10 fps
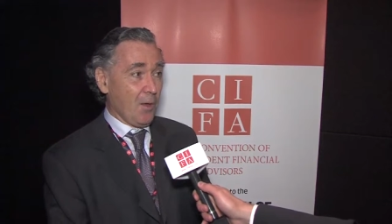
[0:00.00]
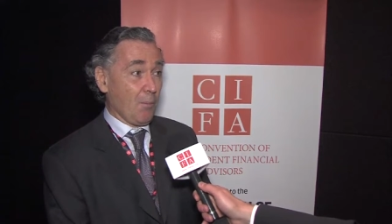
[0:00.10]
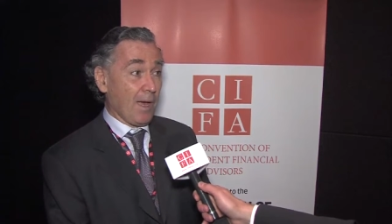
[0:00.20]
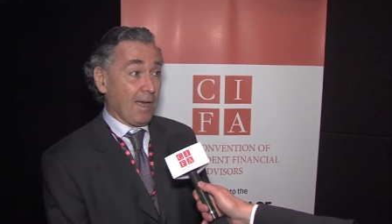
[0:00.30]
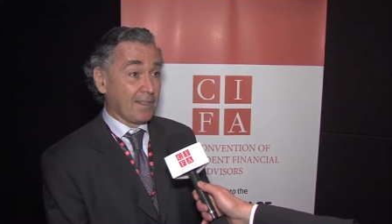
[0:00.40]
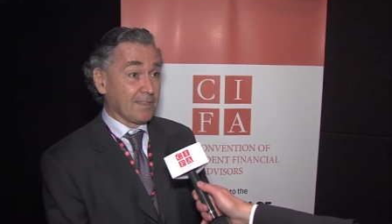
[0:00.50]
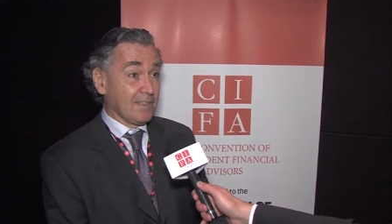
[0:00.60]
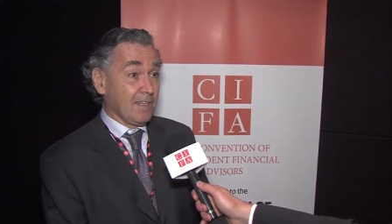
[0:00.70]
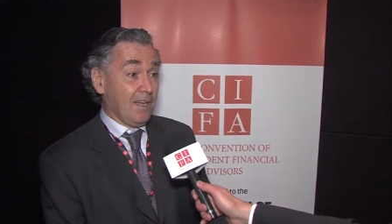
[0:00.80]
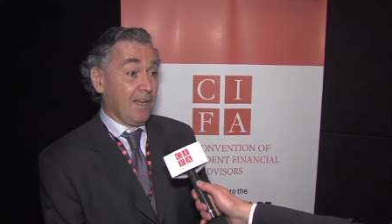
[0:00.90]
But
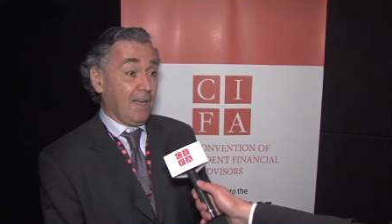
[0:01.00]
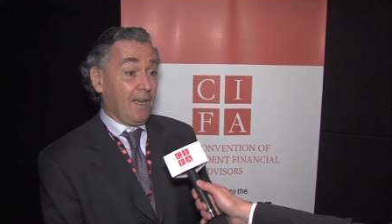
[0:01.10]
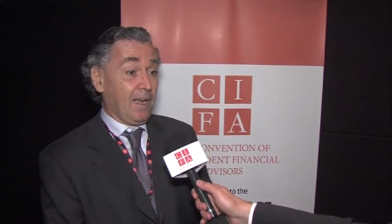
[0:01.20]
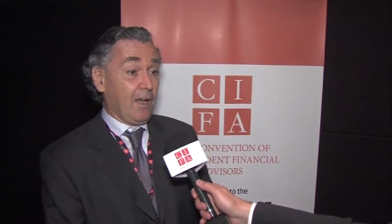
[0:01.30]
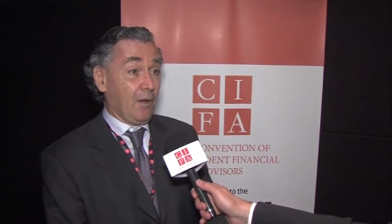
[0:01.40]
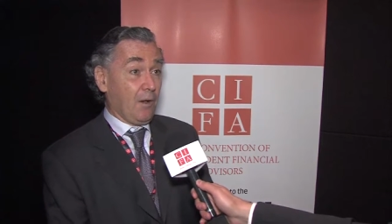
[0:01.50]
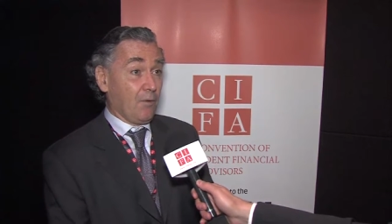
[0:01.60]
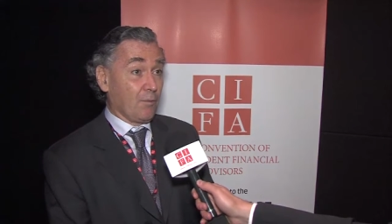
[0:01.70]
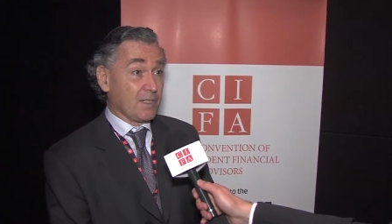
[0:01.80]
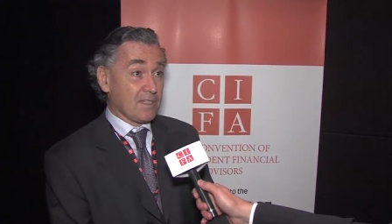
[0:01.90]

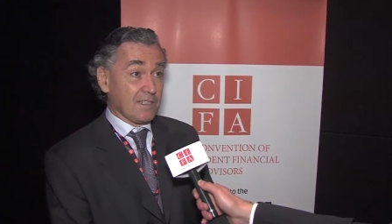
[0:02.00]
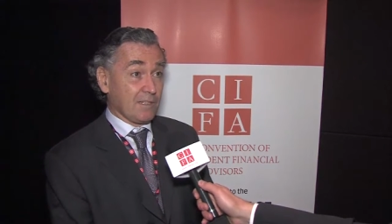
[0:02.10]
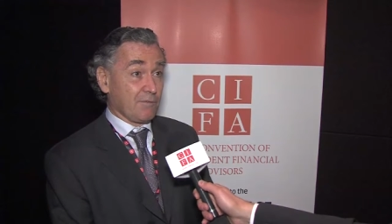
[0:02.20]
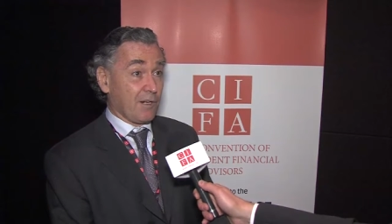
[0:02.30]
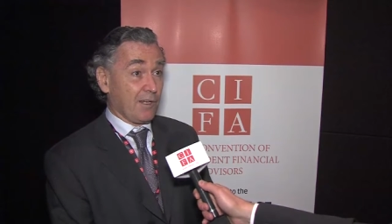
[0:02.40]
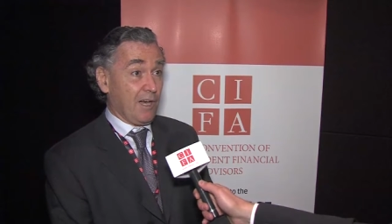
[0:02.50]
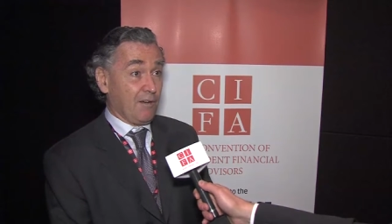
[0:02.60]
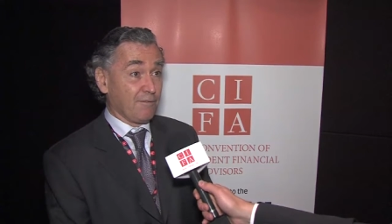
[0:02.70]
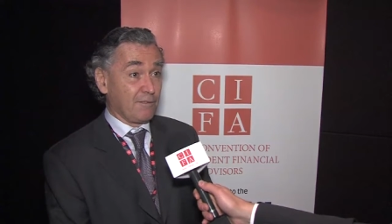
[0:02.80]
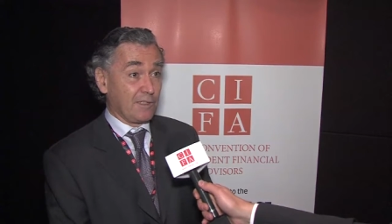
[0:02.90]
visiting very
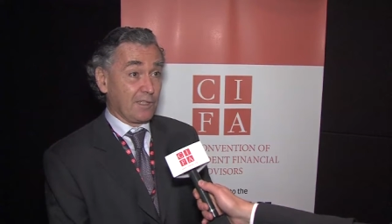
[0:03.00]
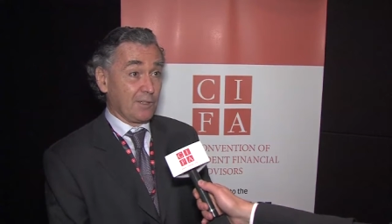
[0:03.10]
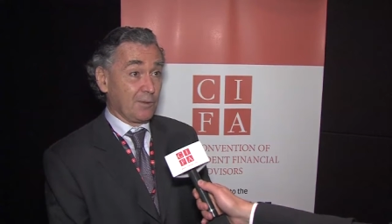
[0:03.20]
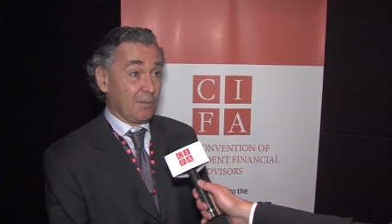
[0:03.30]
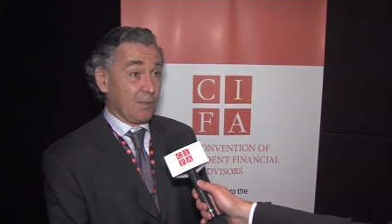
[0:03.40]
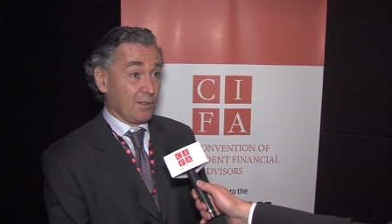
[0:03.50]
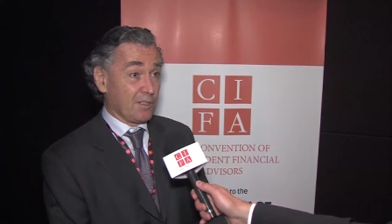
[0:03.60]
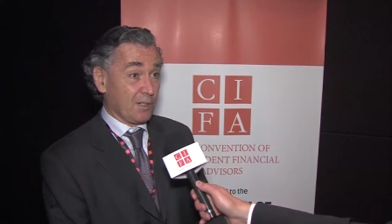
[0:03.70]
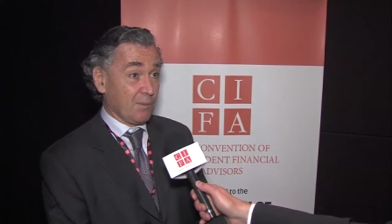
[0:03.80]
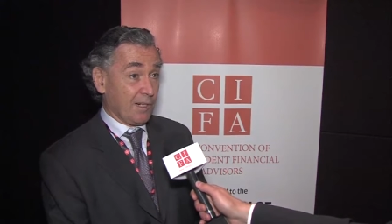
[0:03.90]
often, you know,
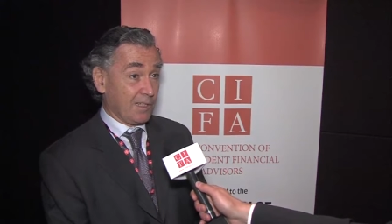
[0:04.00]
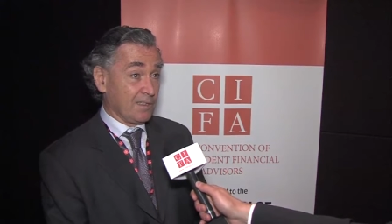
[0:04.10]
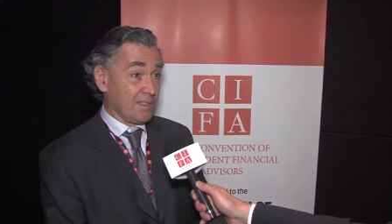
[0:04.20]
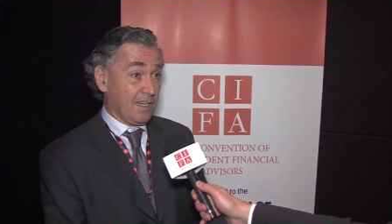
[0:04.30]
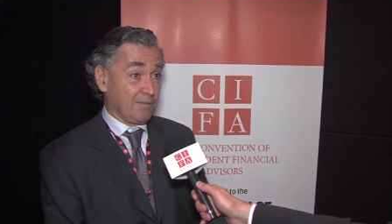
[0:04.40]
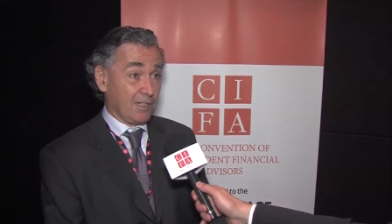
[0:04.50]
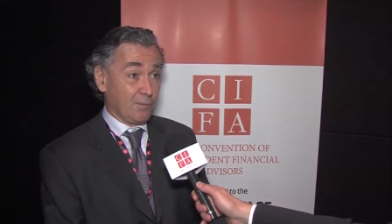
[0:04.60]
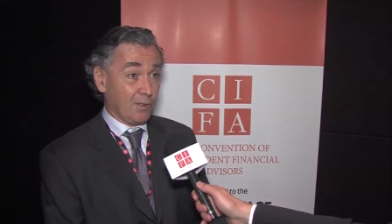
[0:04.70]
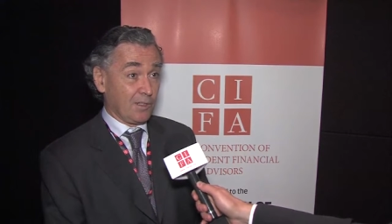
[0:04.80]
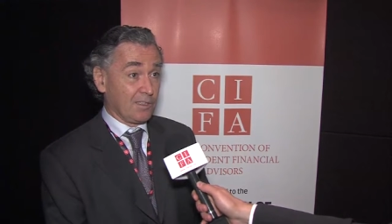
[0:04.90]
emerging markets, having
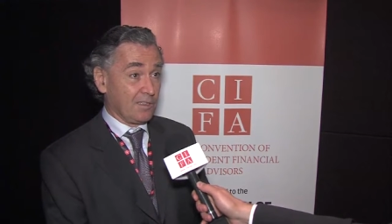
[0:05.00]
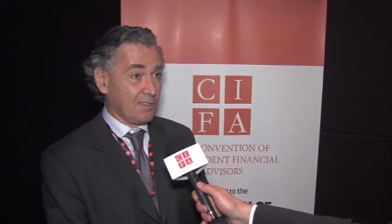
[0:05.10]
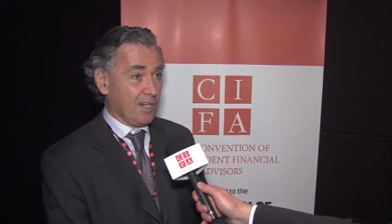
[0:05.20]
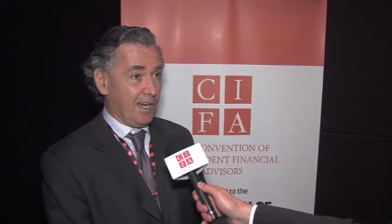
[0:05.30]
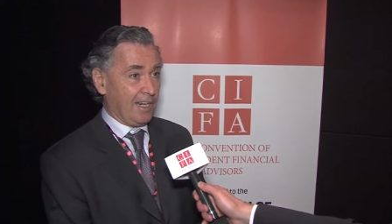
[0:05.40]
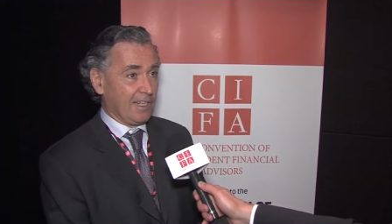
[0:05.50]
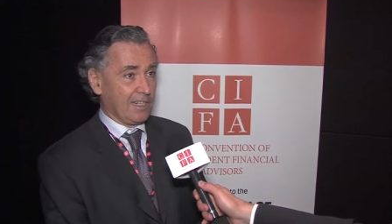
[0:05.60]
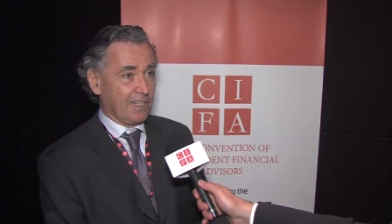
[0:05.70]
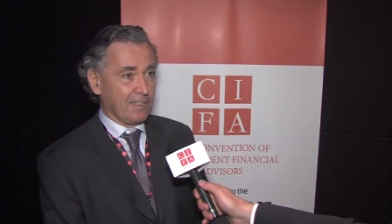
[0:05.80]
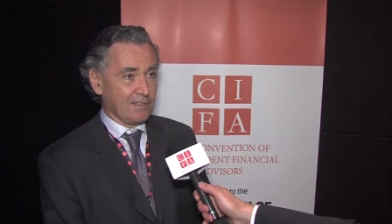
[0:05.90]
worked in China
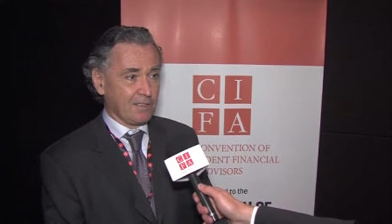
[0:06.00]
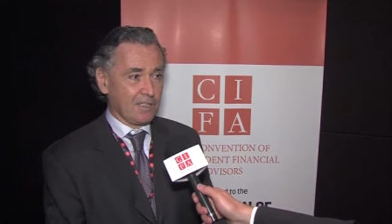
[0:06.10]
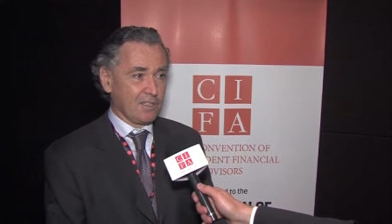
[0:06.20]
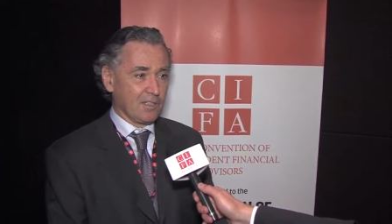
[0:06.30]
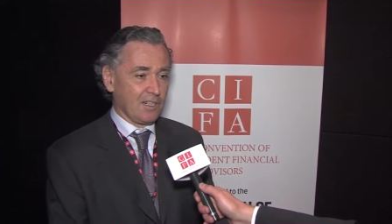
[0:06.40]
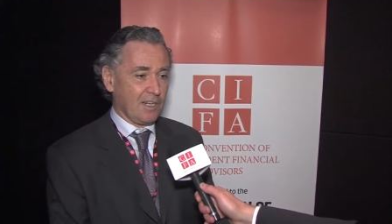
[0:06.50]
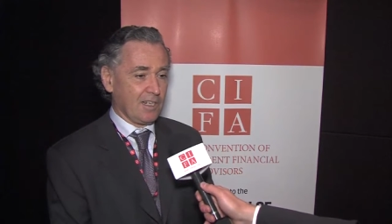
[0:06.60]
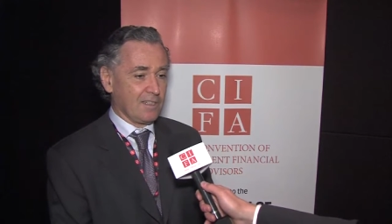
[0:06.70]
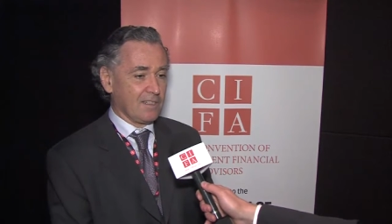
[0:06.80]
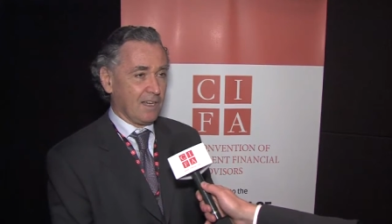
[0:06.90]
and Indonesia and
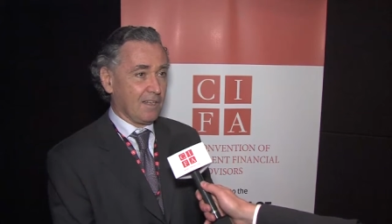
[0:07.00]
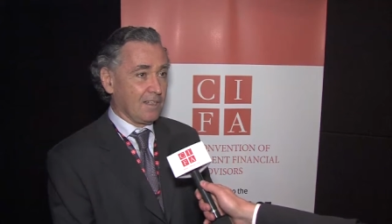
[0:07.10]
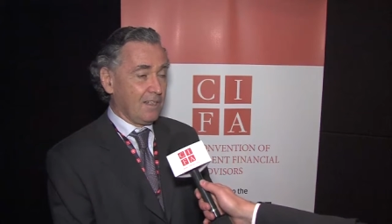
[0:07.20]
India,